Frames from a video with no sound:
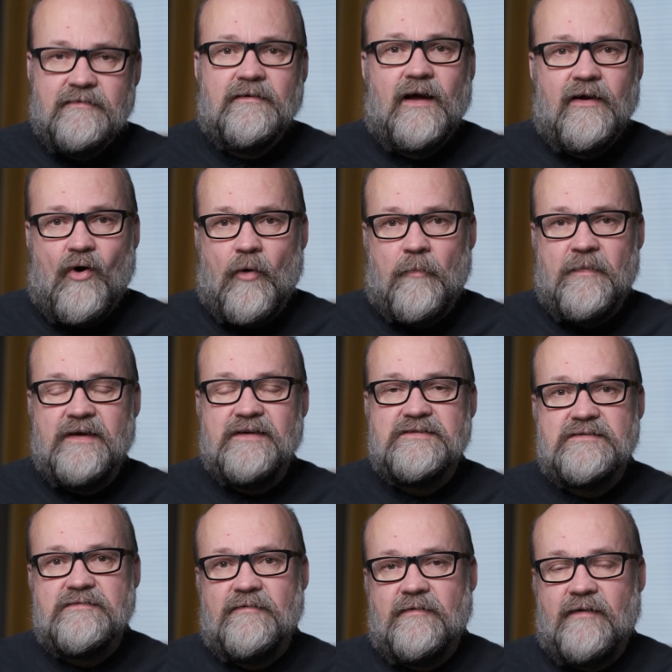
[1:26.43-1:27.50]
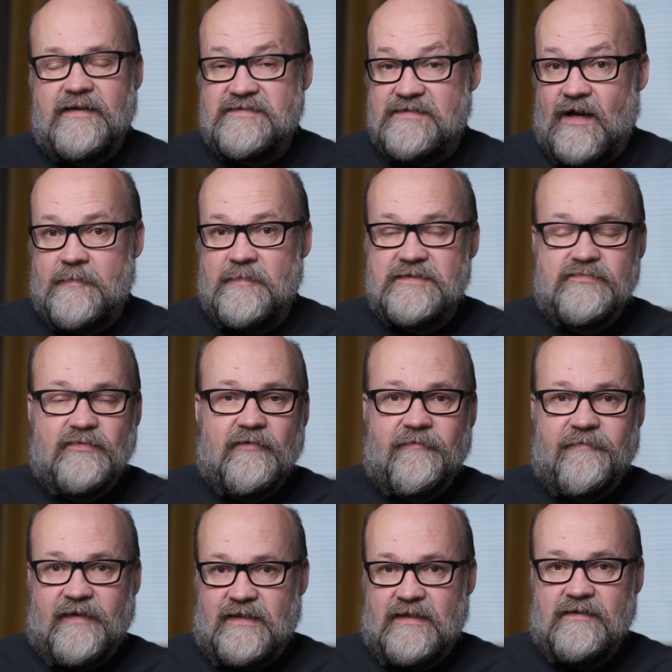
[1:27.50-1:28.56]
I hope these assignments will
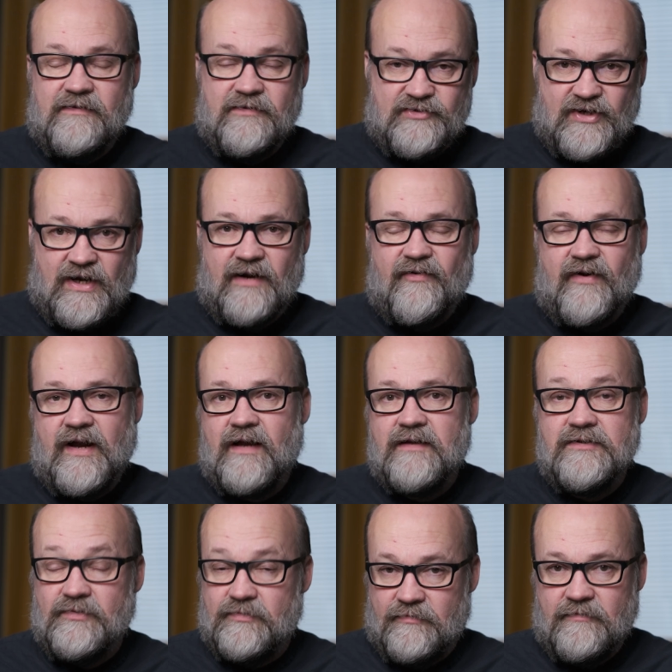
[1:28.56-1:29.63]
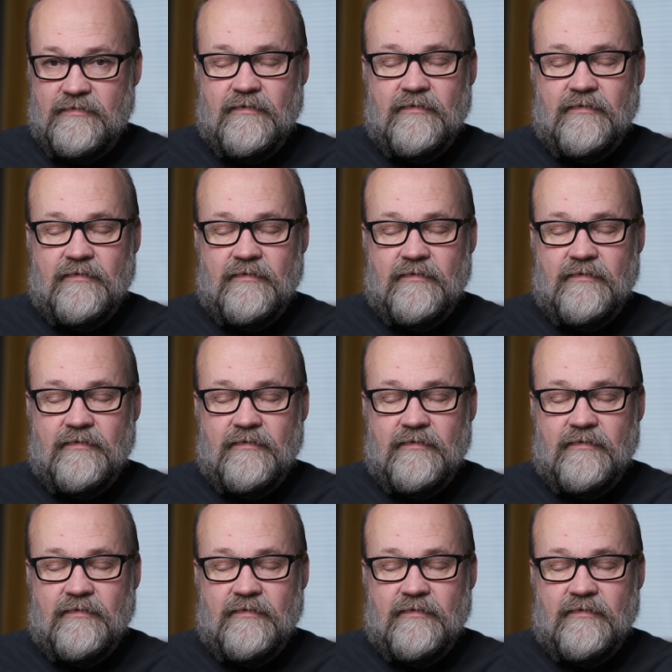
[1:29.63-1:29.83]
fit the genre you